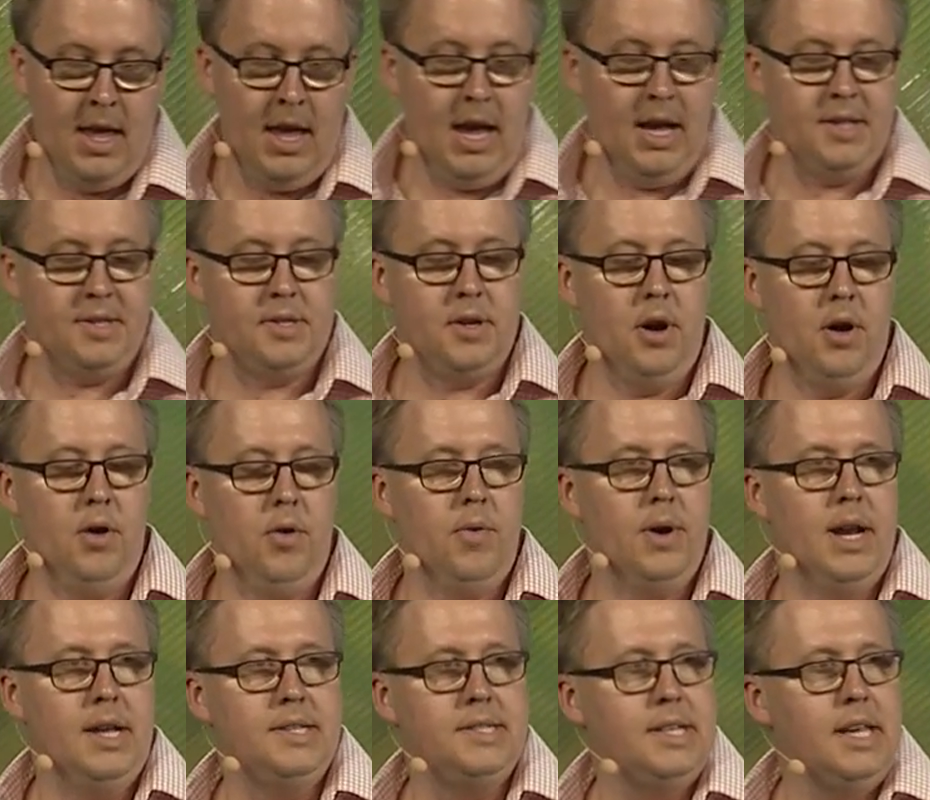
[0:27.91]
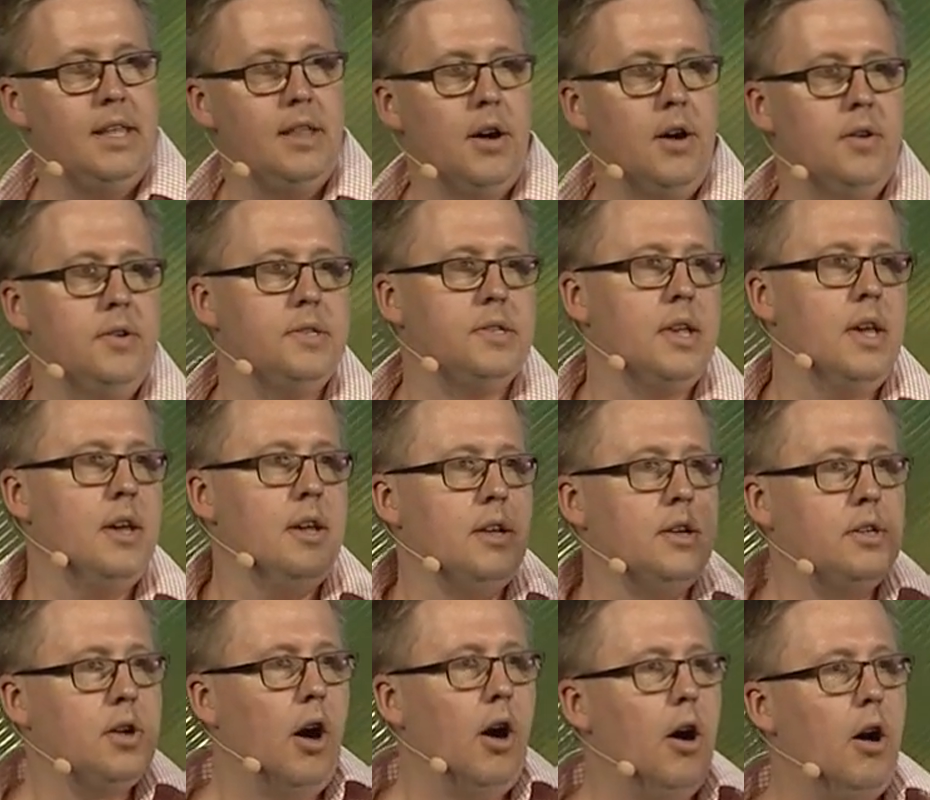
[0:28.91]
And so when I see those
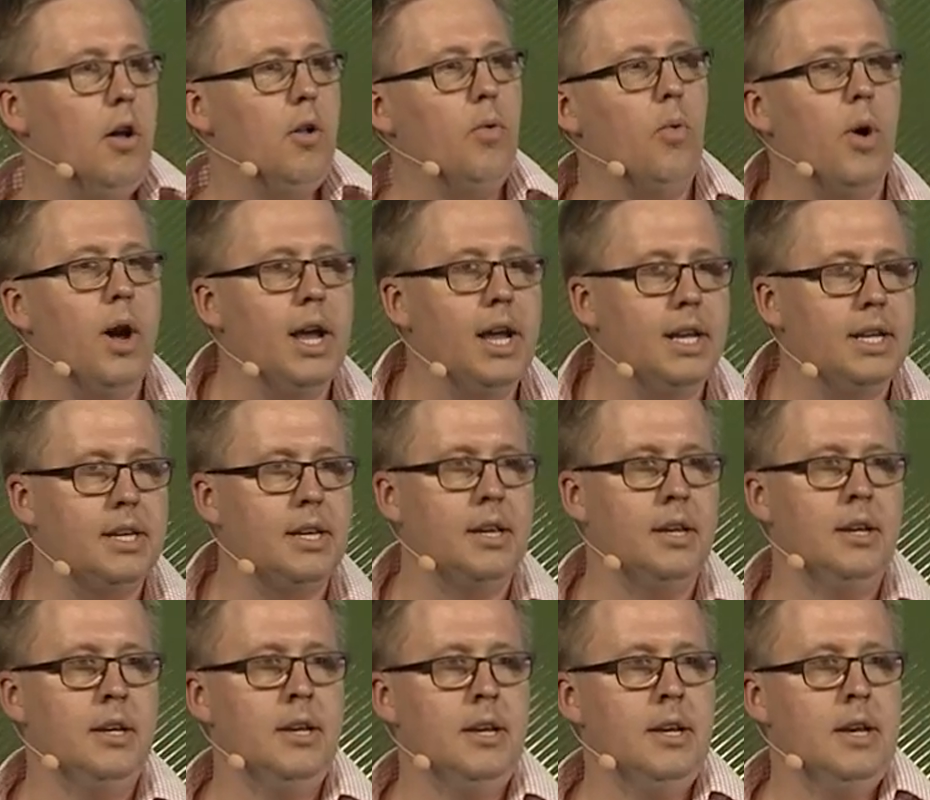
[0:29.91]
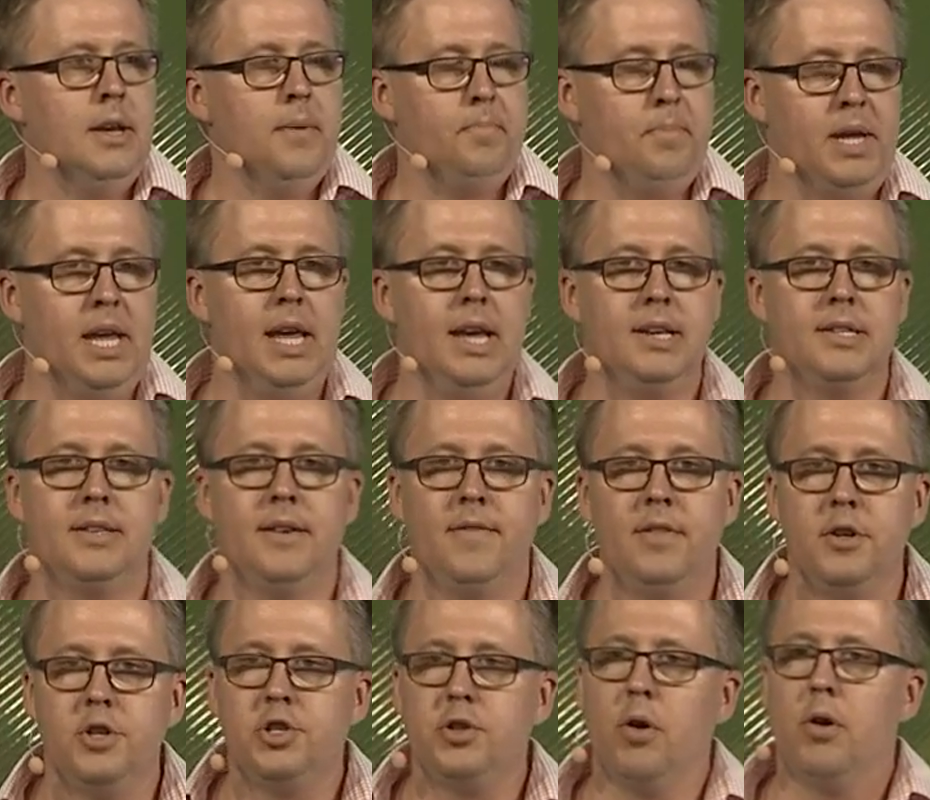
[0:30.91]
tall white peaks of
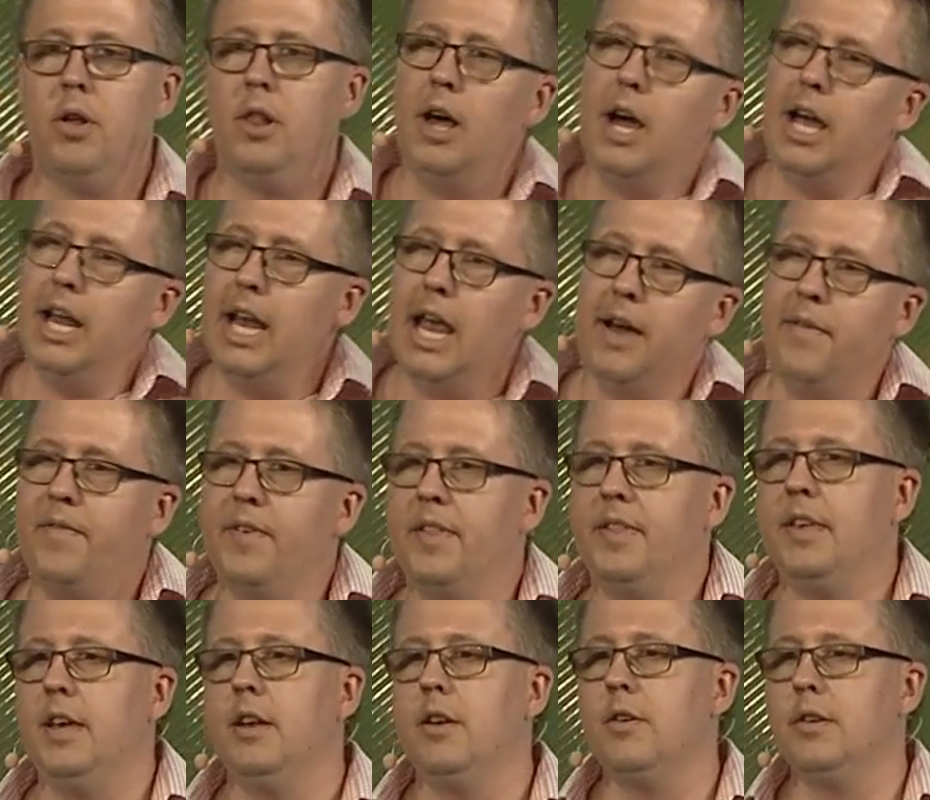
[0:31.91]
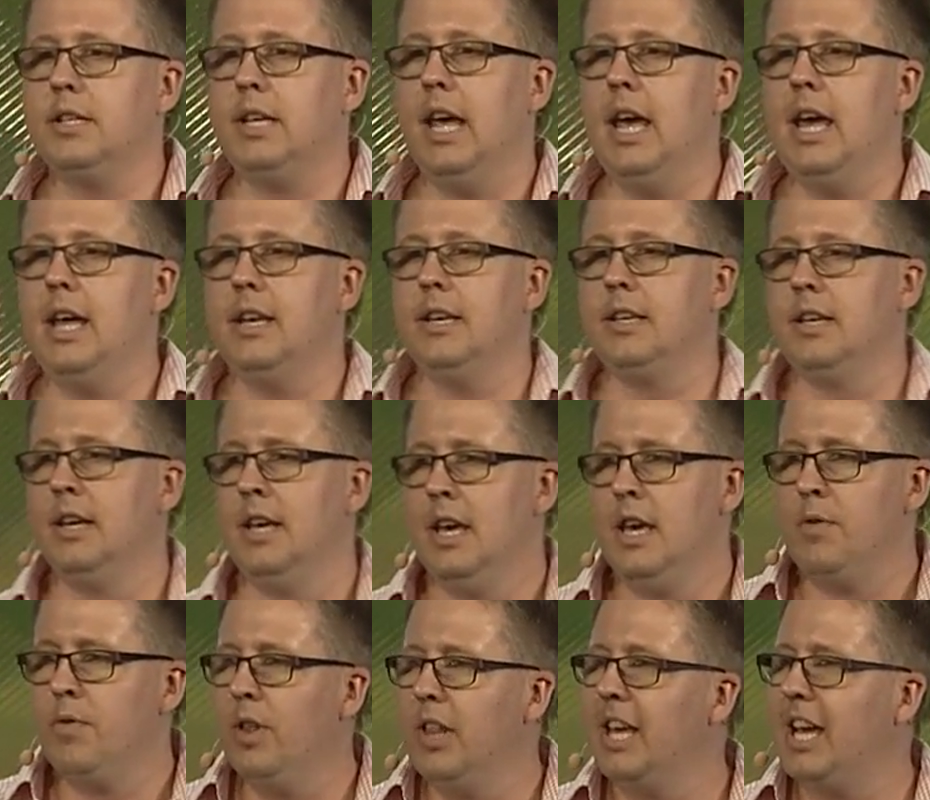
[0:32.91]
the Shoreline Amphitheatre tent, it
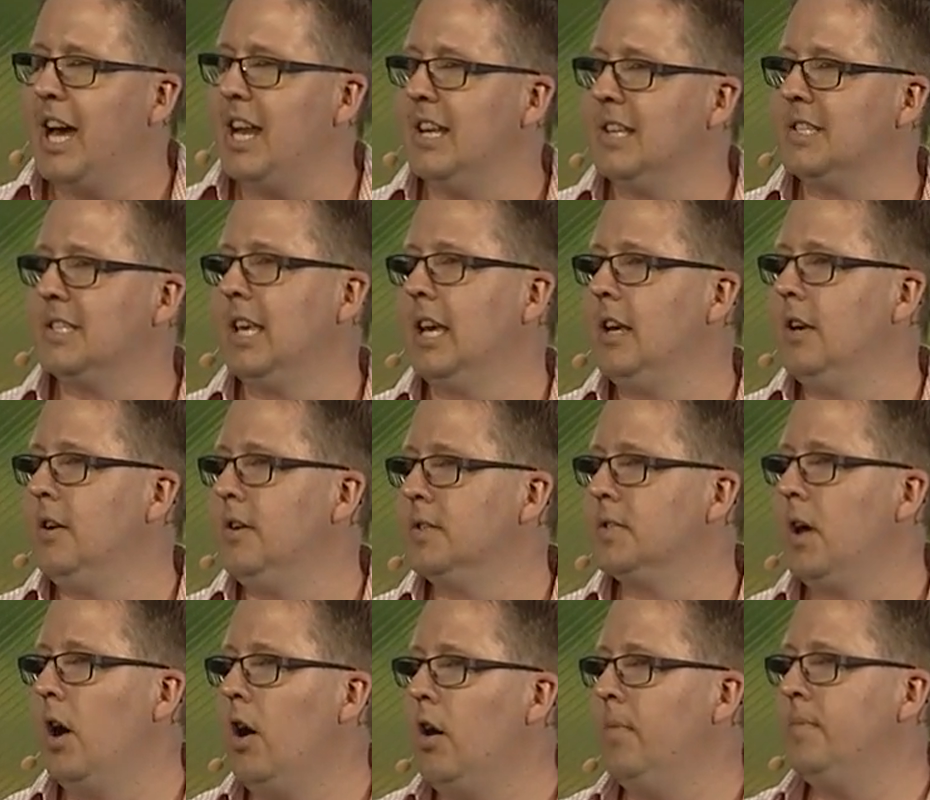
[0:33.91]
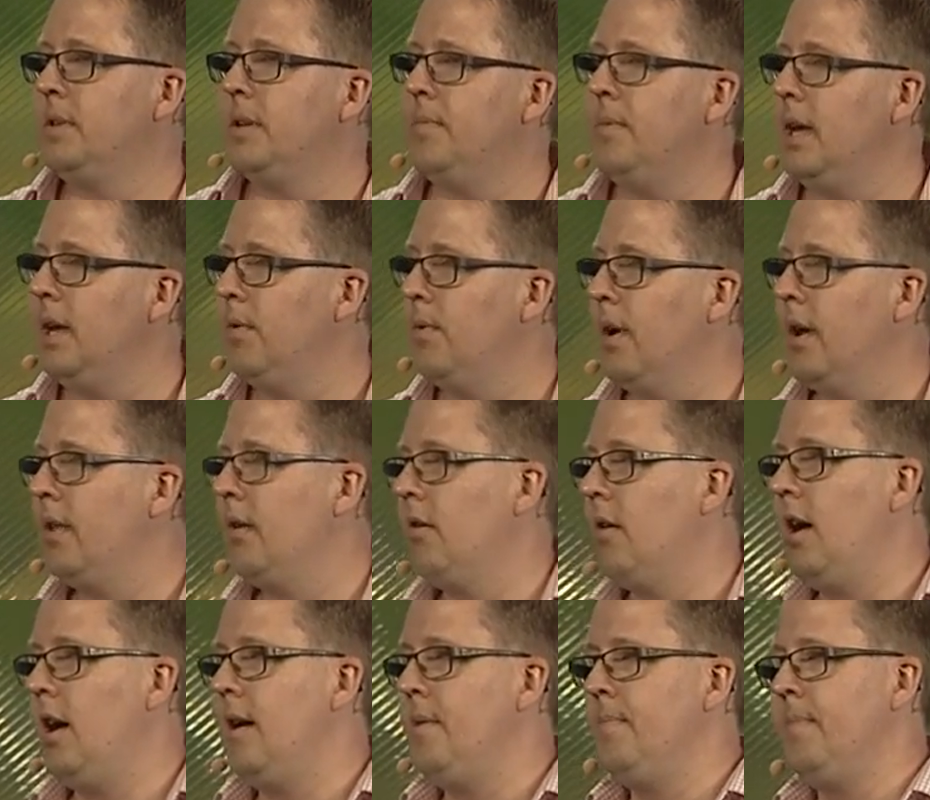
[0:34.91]
really kind of signals home to me,
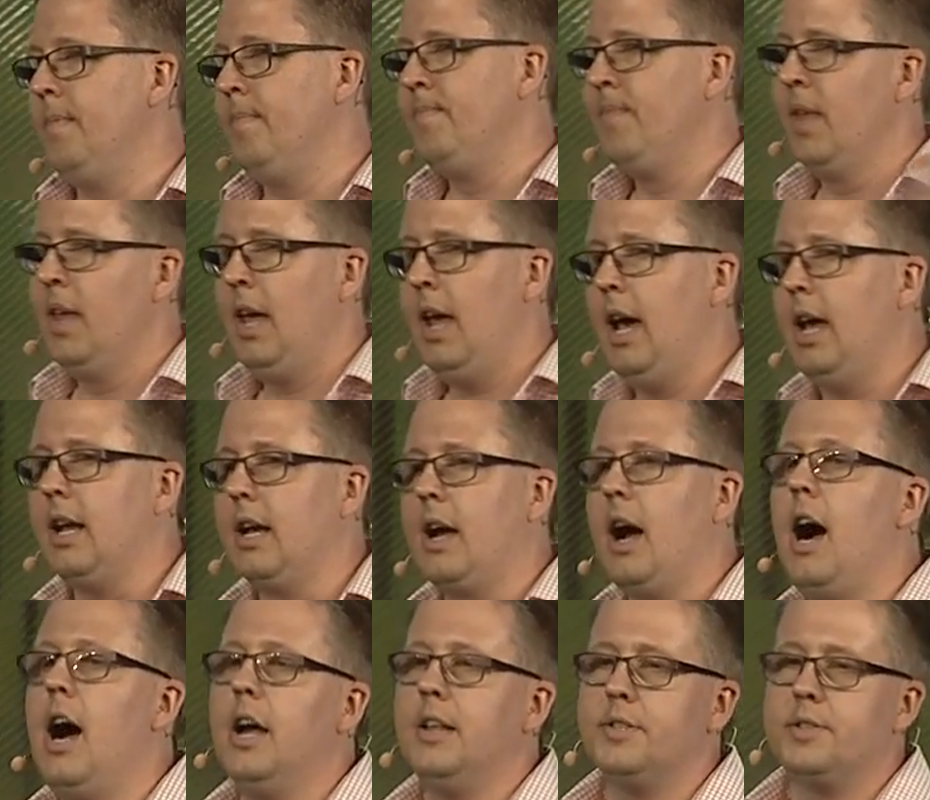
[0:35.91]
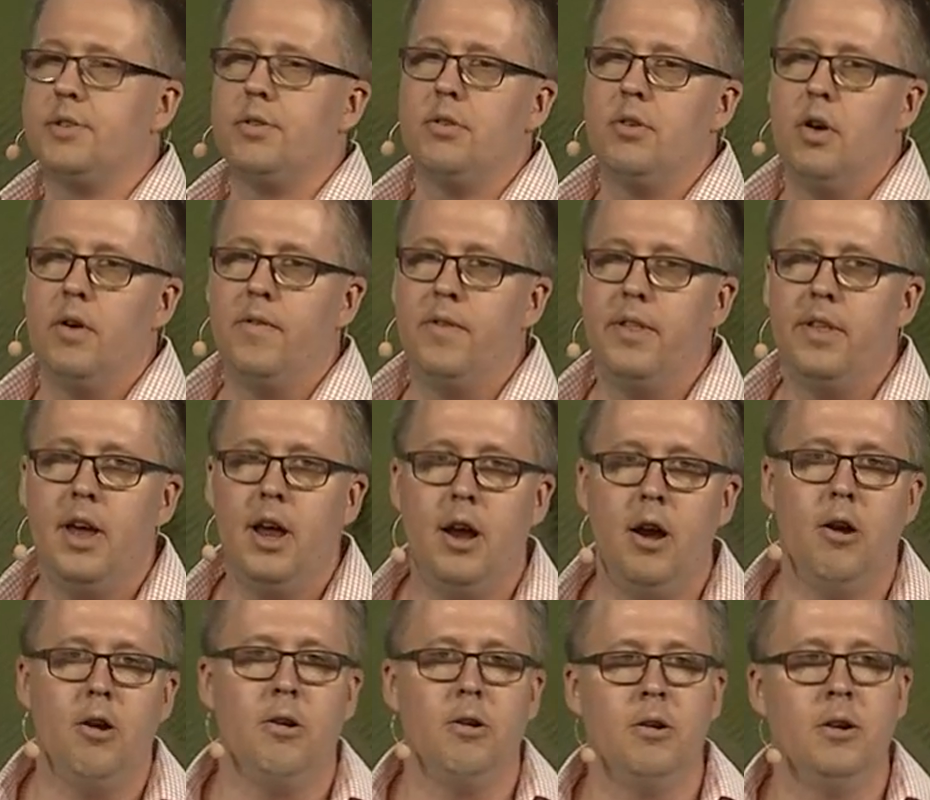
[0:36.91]
whether I'm at a concert over
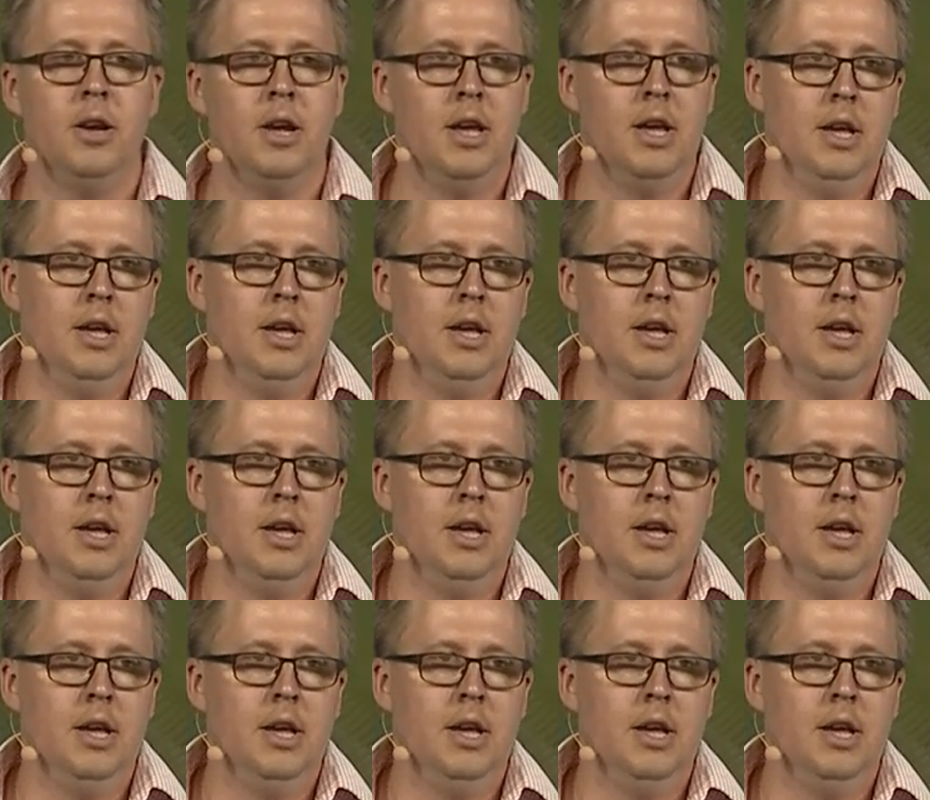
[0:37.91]
there,